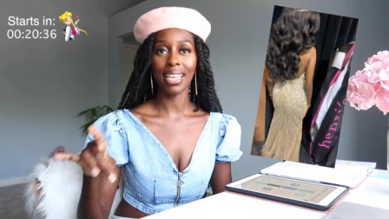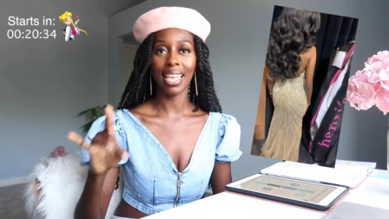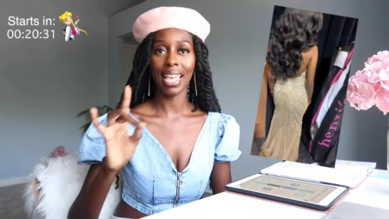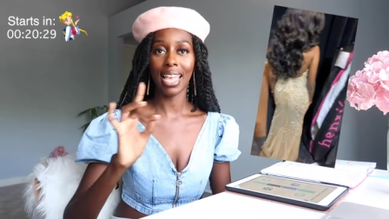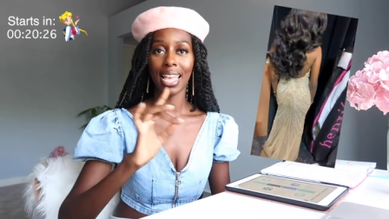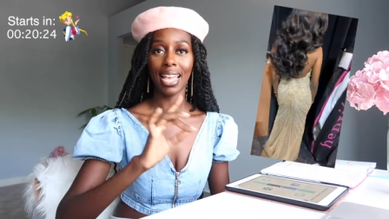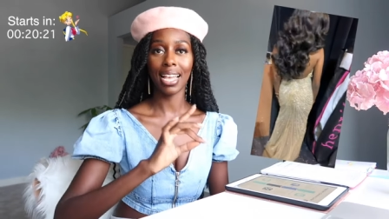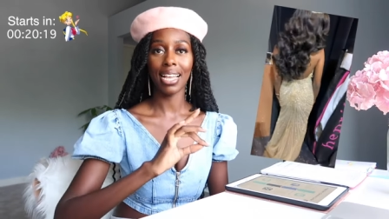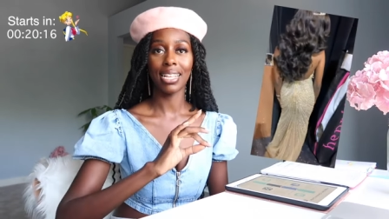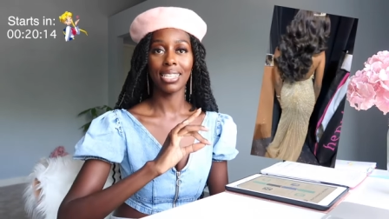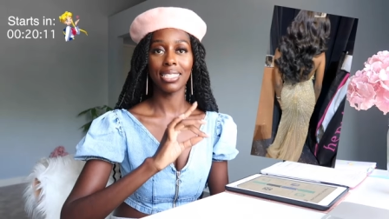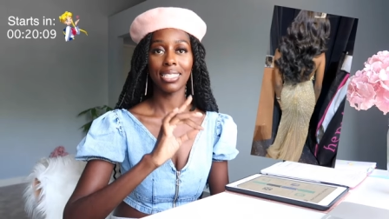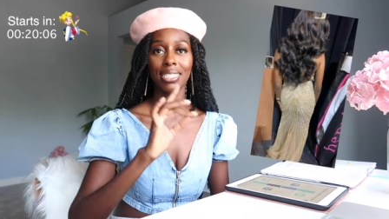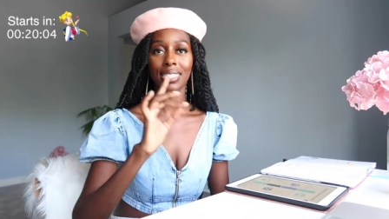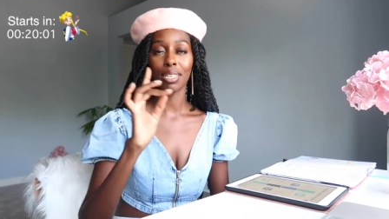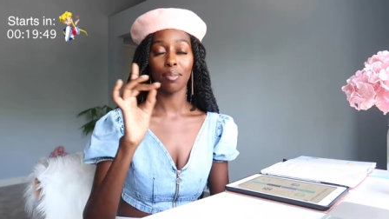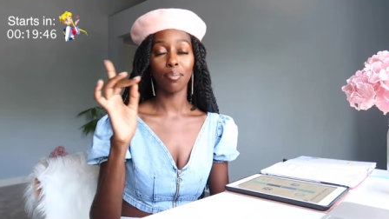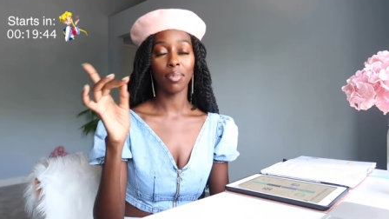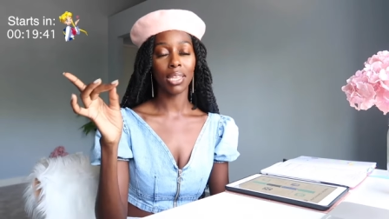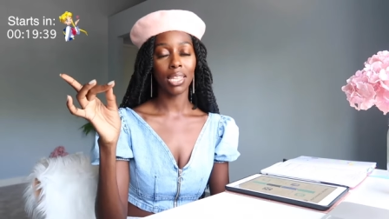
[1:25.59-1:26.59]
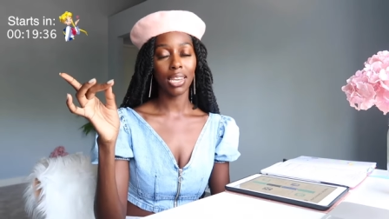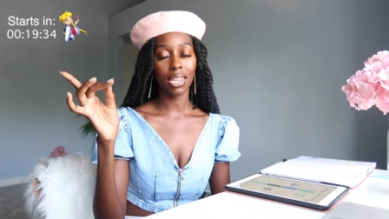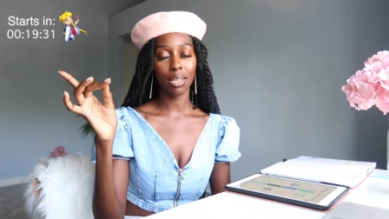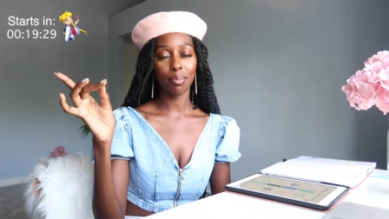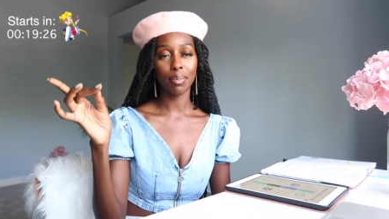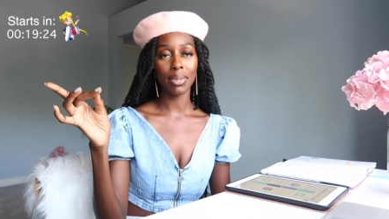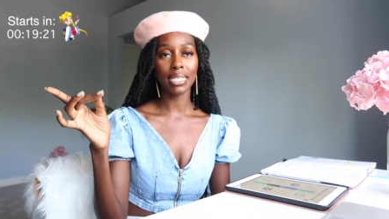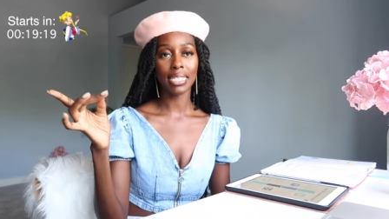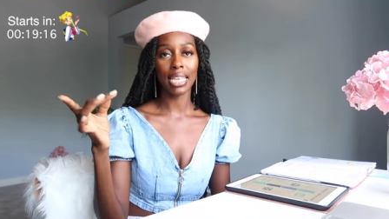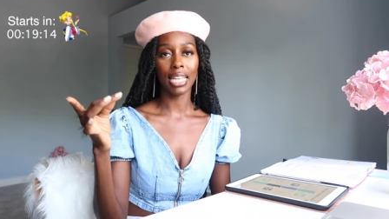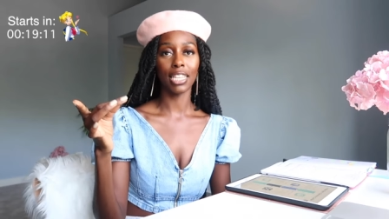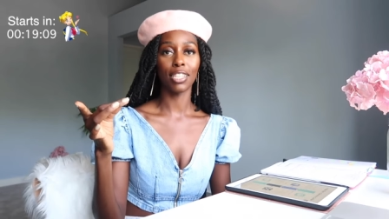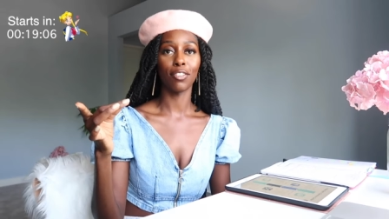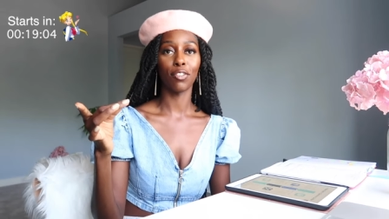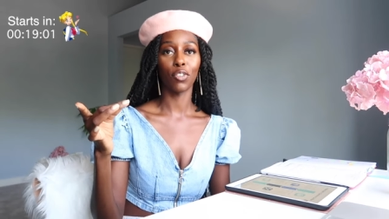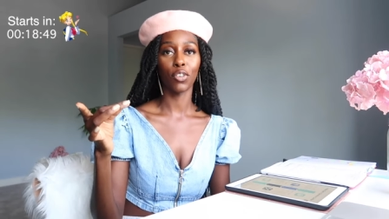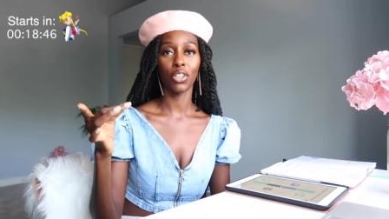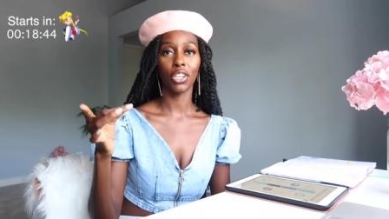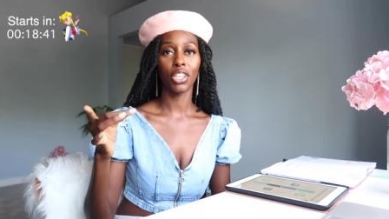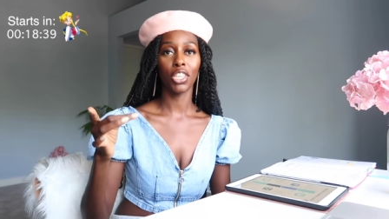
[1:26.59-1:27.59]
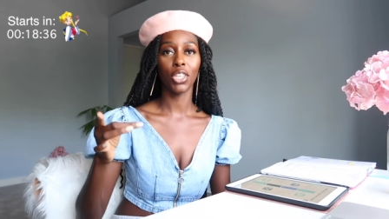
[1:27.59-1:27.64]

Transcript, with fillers: and competing in Miss California